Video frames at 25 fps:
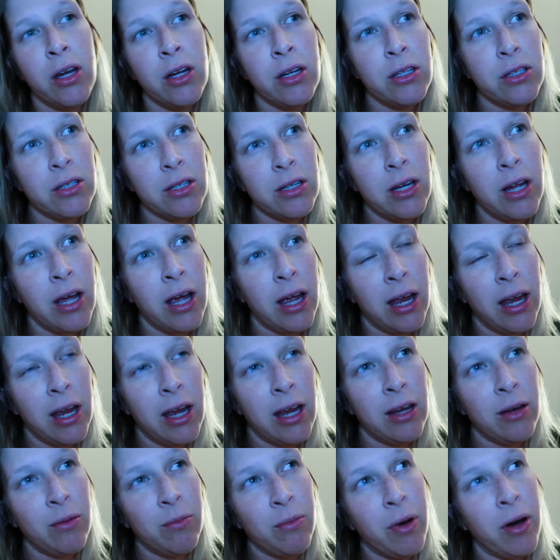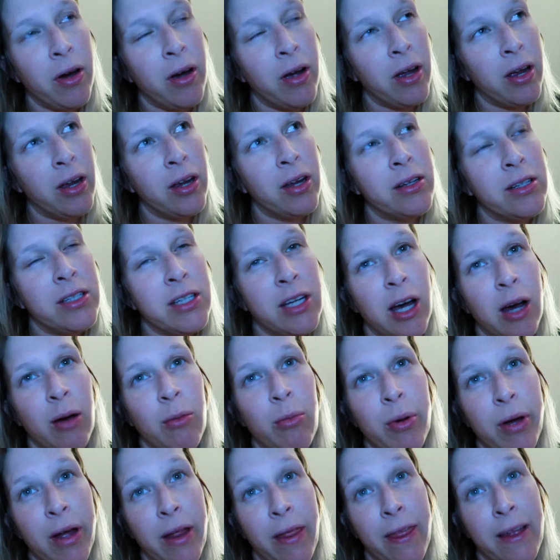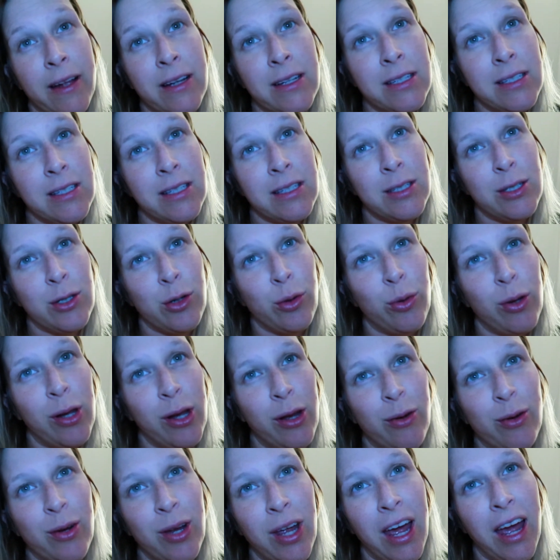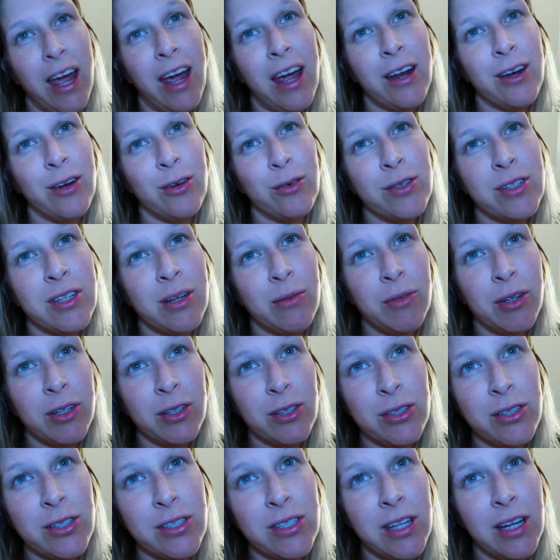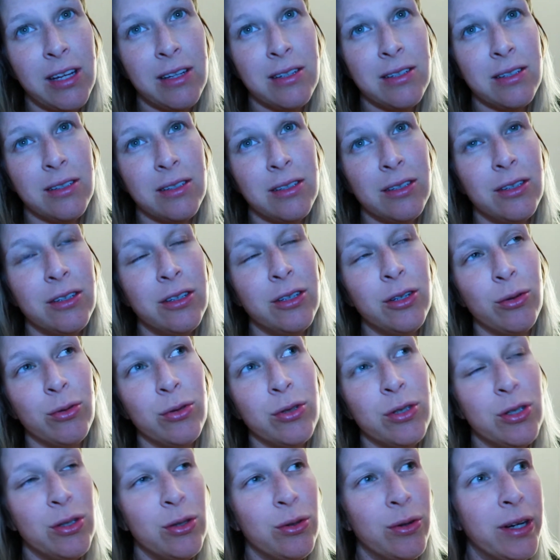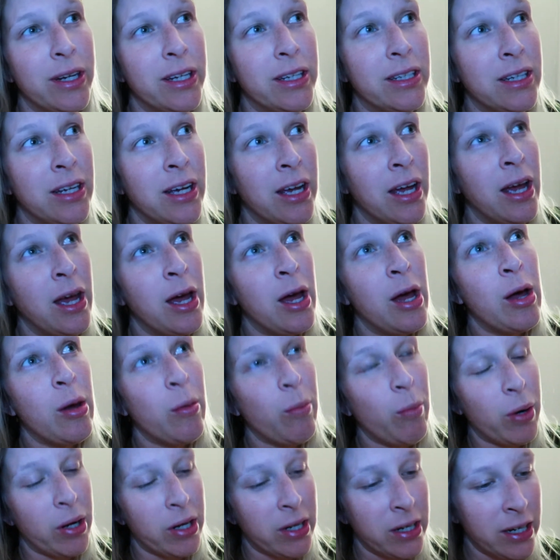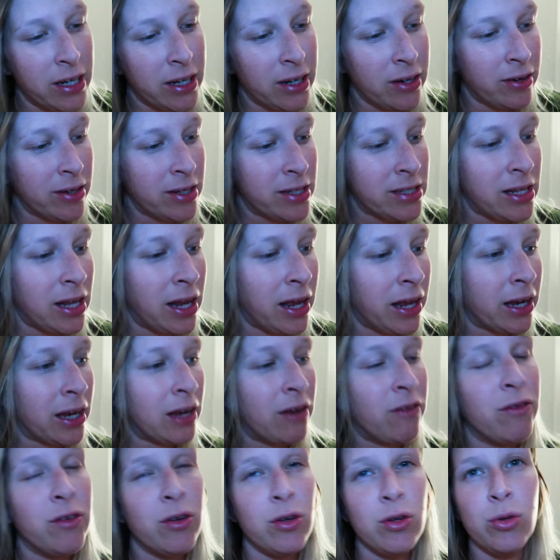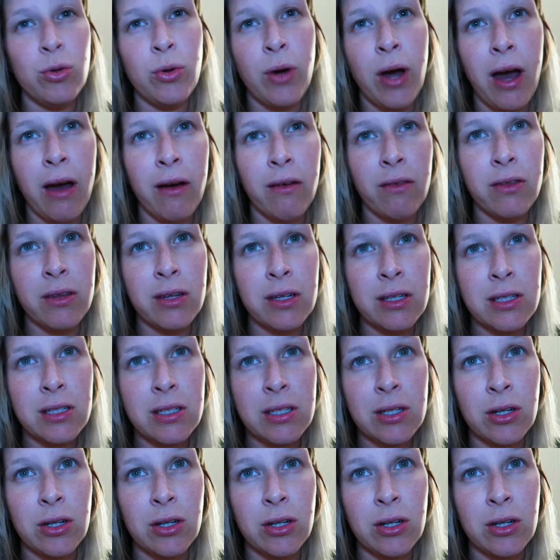today in my tub, and that's totally okay. I know some doctors says don't do it, but here it's like if you do have these